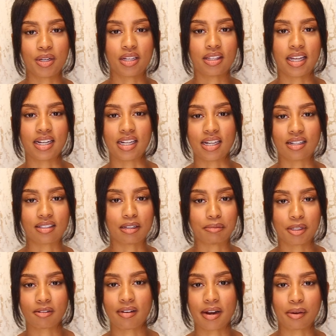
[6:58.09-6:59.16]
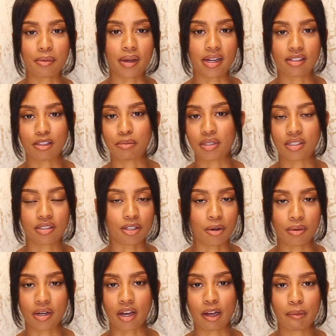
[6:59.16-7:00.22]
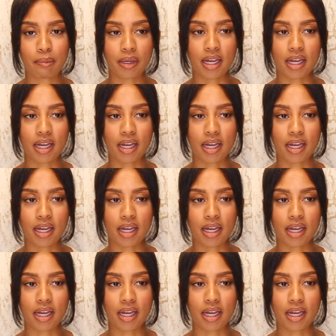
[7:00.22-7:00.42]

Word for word: they needed something right away to be sewn up